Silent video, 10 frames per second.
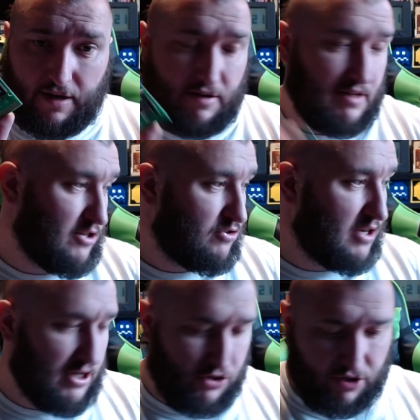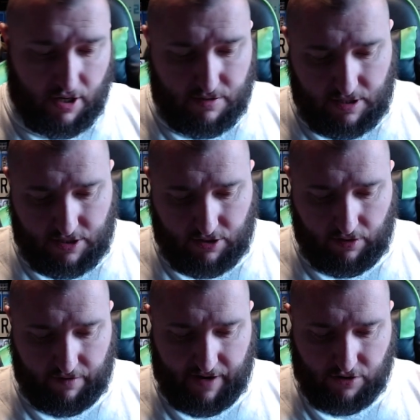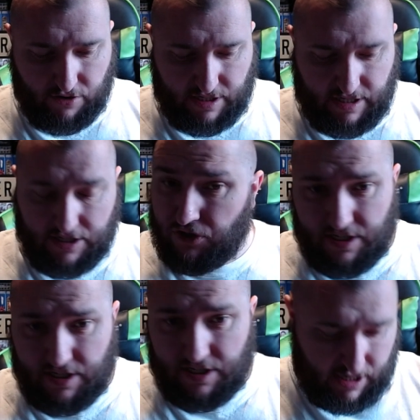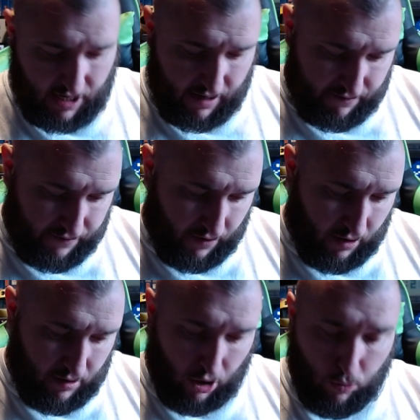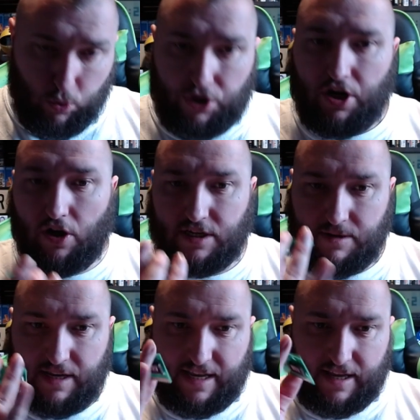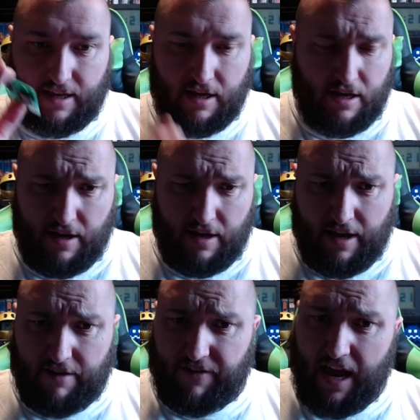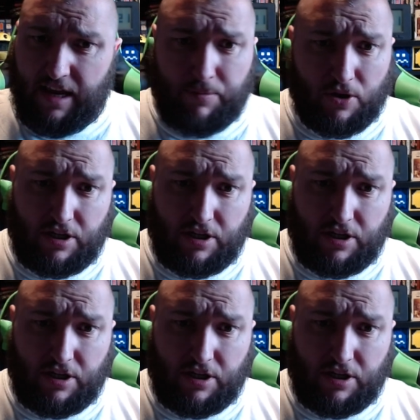and literally it just goes in the side of the Vectrex. It doesn't stick out far. I would like to, if anybody